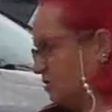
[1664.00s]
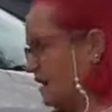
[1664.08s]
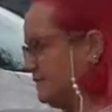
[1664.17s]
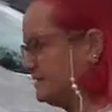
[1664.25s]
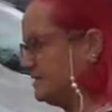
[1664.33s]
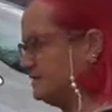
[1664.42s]
the
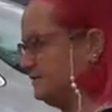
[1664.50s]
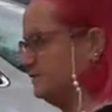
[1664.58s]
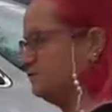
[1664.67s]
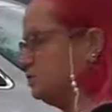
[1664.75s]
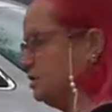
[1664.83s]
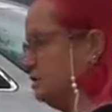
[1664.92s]
crevices of
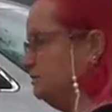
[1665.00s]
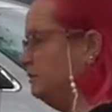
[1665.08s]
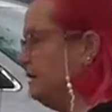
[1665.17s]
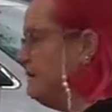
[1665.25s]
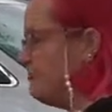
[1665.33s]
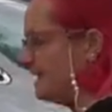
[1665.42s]
your shoe.
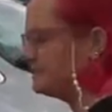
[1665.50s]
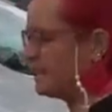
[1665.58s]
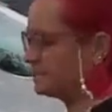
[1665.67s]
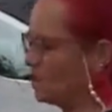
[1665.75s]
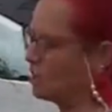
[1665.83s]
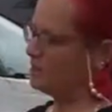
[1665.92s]
That's
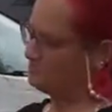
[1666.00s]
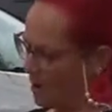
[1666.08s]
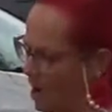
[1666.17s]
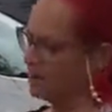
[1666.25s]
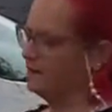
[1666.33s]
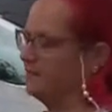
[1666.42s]
like turning
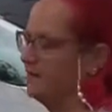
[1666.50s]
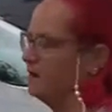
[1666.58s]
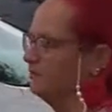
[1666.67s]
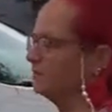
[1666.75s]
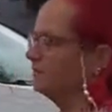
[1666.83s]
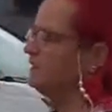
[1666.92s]
part of it
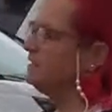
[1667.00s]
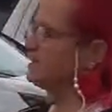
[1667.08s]
over.